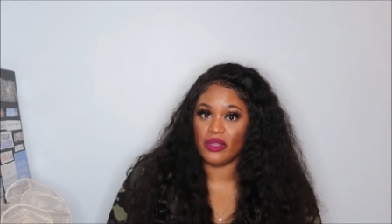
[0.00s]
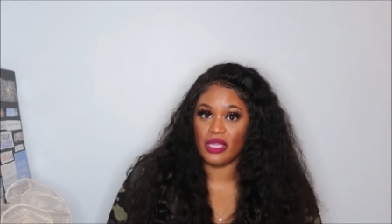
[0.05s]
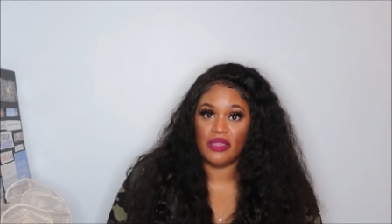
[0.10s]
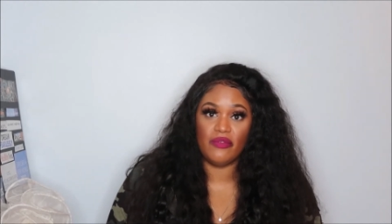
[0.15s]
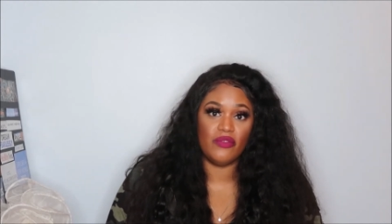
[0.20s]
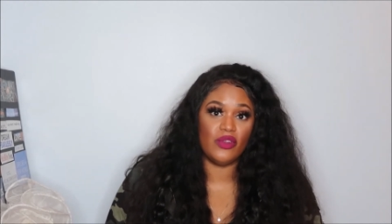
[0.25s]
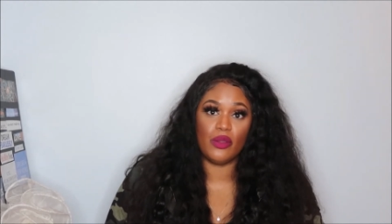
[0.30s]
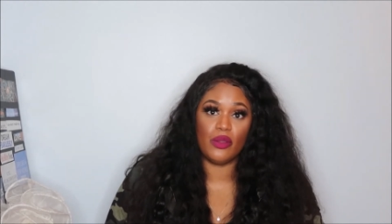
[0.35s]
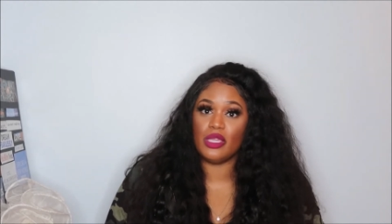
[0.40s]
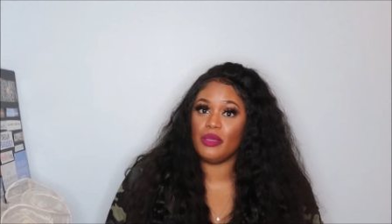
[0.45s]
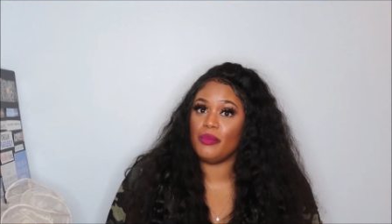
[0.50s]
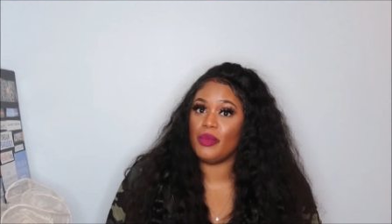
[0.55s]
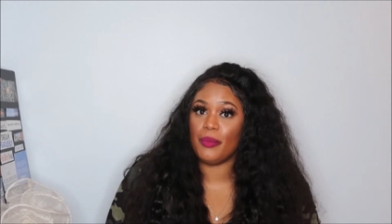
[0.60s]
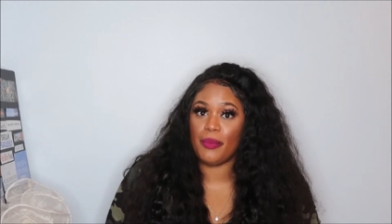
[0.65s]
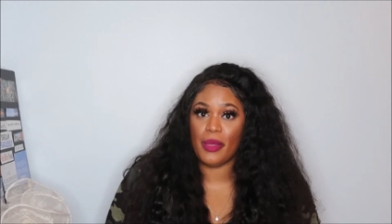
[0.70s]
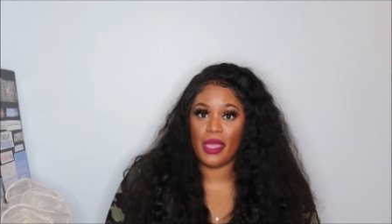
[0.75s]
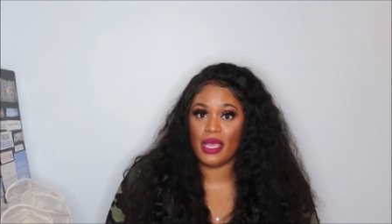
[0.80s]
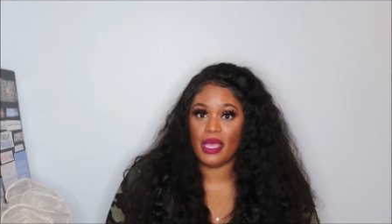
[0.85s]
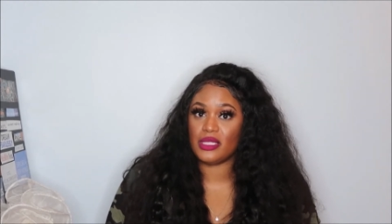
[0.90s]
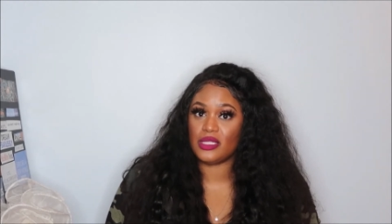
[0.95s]
even though he'd
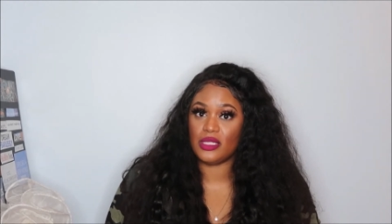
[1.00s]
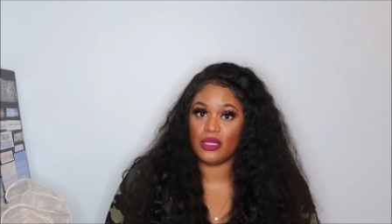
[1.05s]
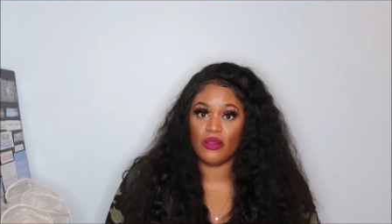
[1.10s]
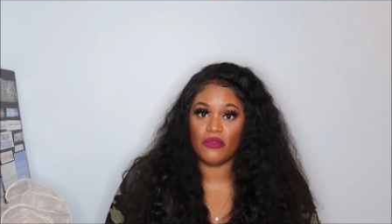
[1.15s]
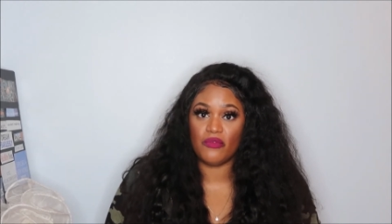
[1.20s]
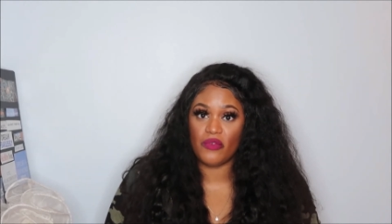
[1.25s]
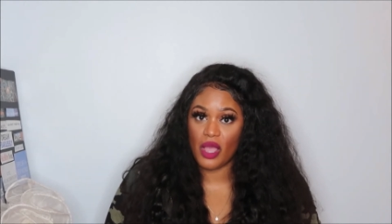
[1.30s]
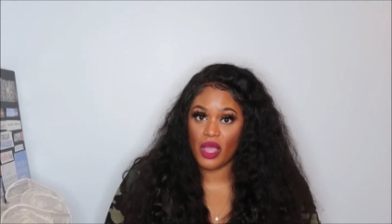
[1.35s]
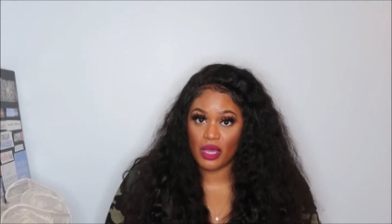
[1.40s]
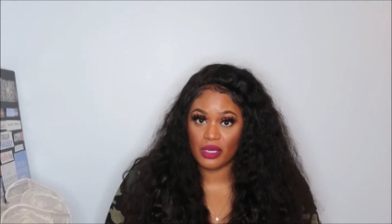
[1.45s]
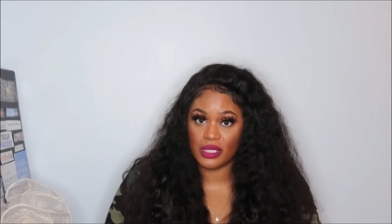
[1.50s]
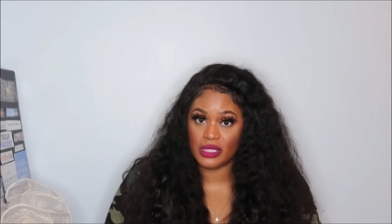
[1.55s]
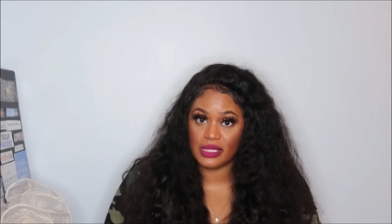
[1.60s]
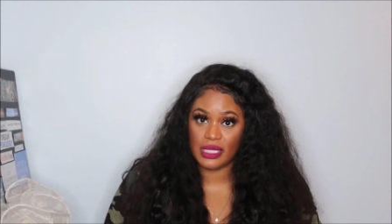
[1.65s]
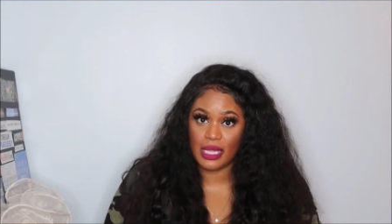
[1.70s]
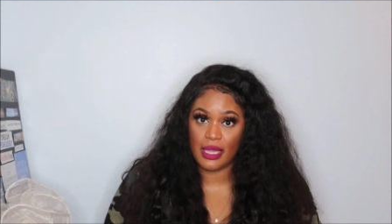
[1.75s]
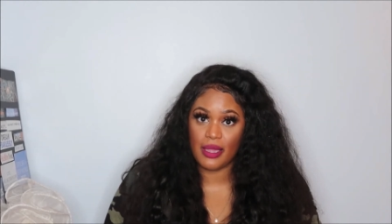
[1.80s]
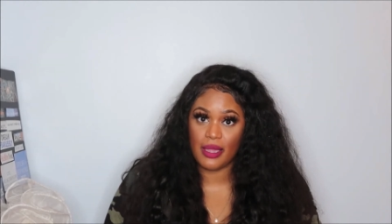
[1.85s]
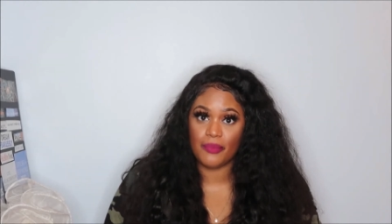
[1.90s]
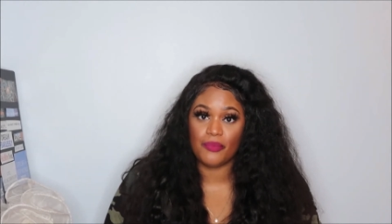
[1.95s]
been passed on for all this
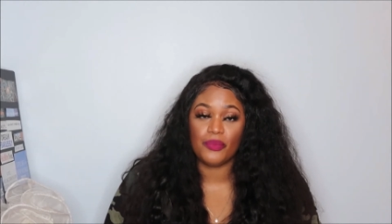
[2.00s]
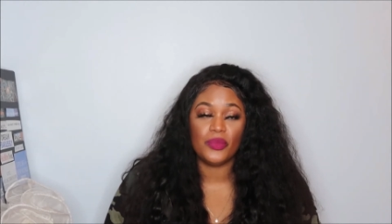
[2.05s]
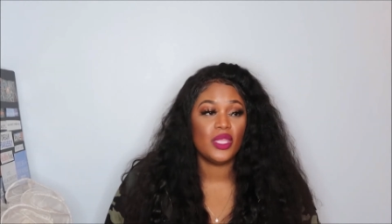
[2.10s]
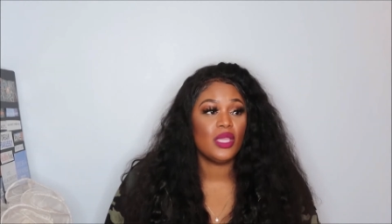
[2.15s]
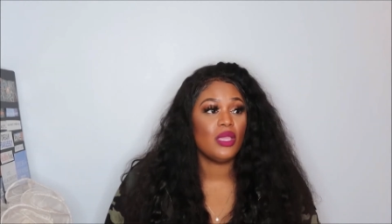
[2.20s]
time.